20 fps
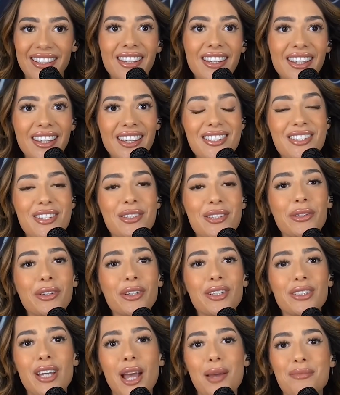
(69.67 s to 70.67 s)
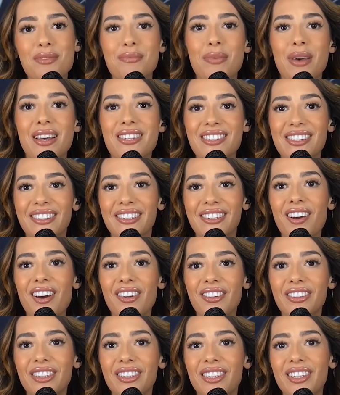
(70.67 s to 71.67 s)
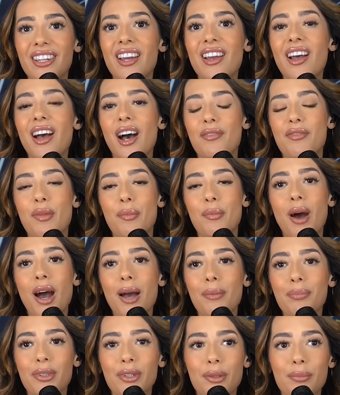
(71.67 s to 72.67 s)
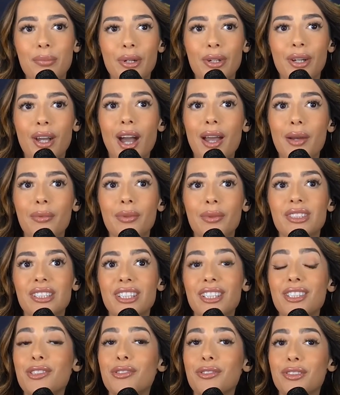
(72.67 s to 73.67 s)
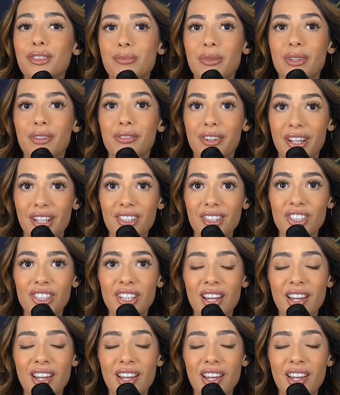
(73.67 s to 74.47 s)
he is a New York Times bestselling author of the popular book I Will Teach You to Be Rich.